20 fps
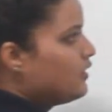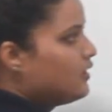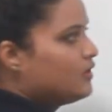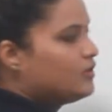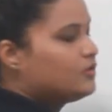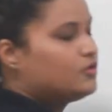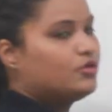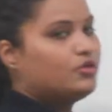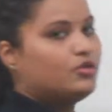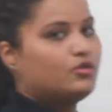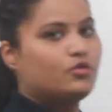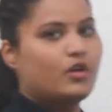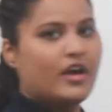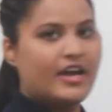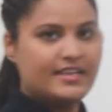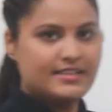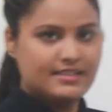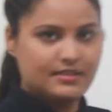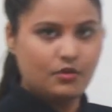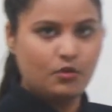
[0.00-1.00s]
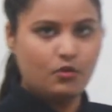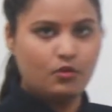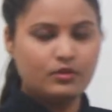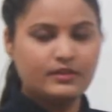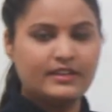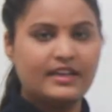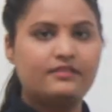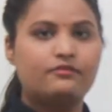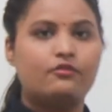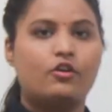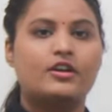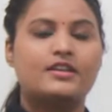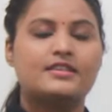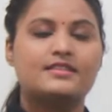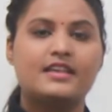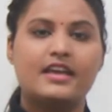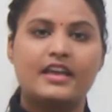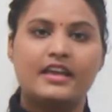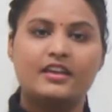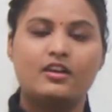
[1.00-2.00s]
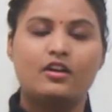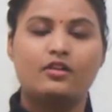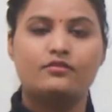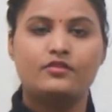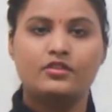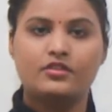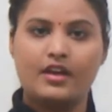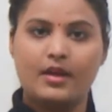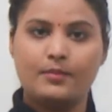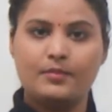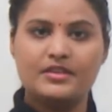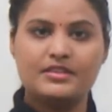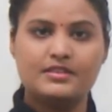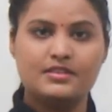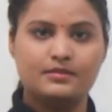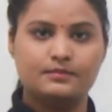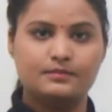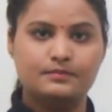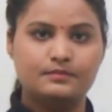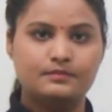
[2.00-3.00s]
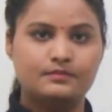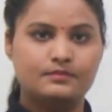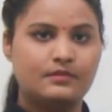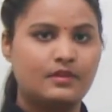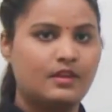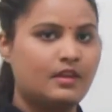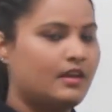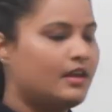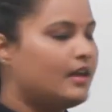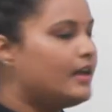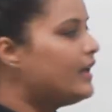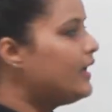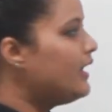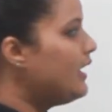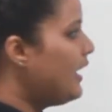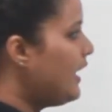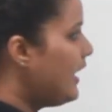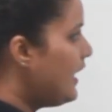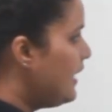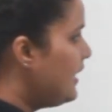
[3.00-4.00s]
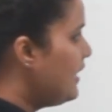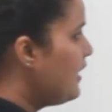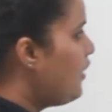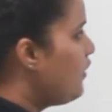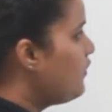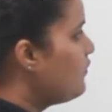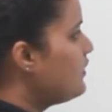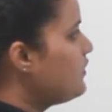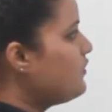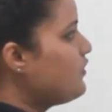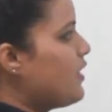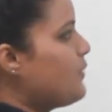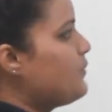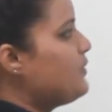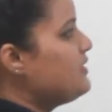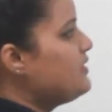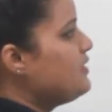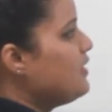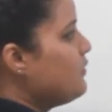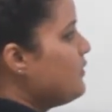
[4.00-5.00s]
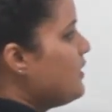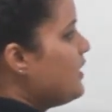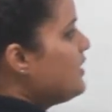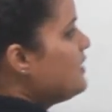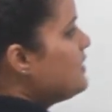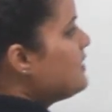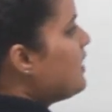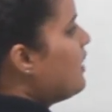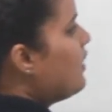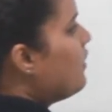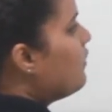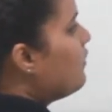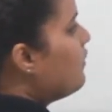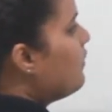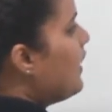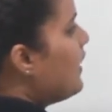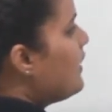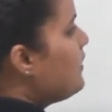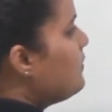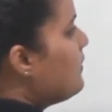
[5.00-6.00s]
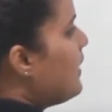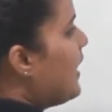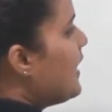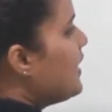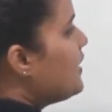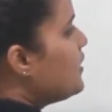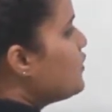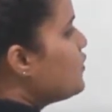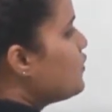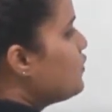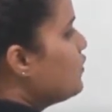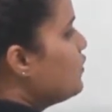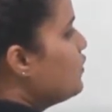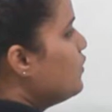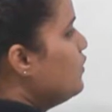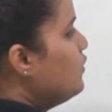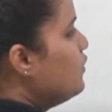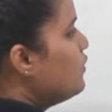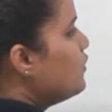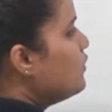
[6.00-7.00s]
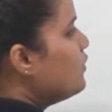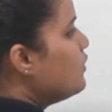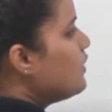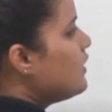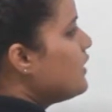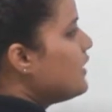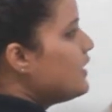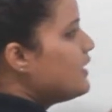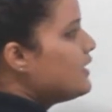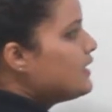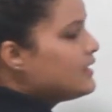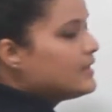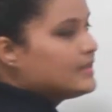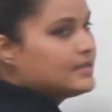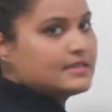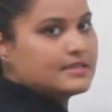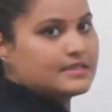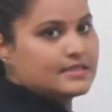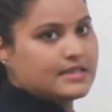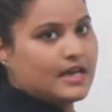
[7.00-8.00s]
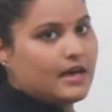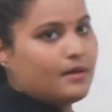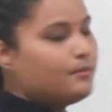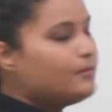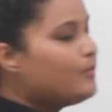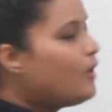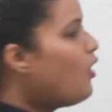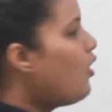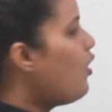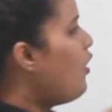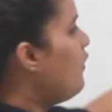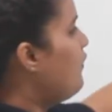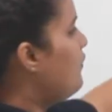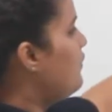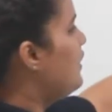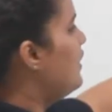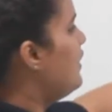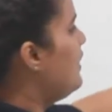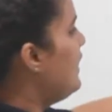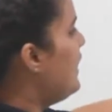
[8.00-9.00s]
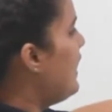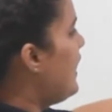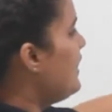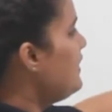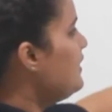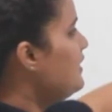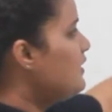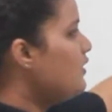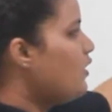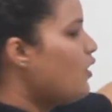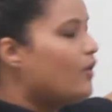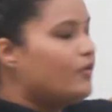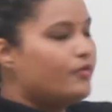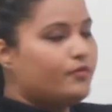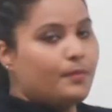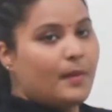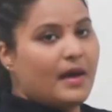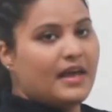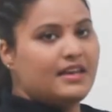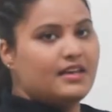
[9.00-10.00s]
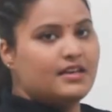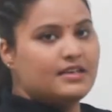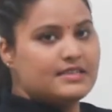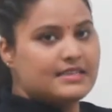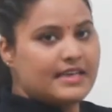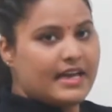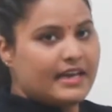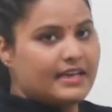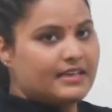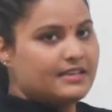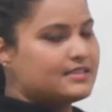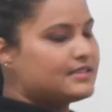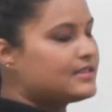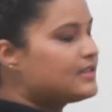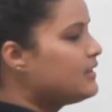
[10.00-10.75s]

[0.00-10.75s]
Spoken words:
Do you guys know that what is the area of the trapezium? Area of the trapezium is 1 by 2 sum of the length of parallel sides.